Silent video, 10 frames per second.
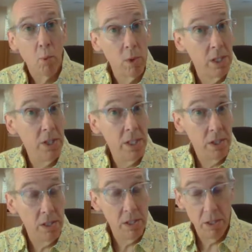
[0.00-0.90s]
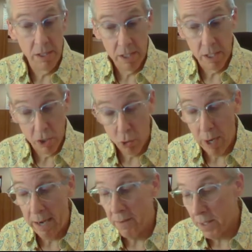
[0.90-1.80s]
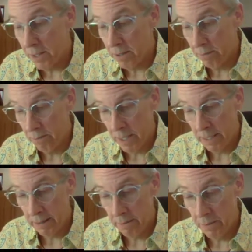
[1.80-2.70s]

religion is going to is going to drive these uh,